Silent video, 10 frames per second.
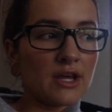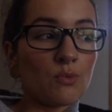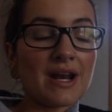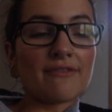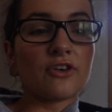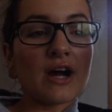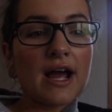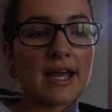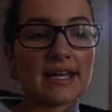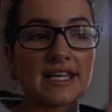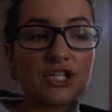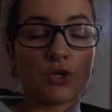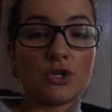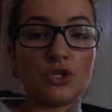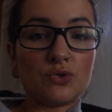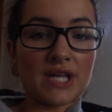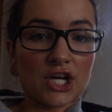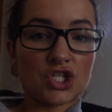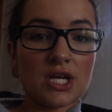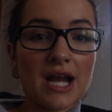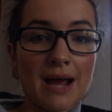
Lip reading: Whenever I get to a new section,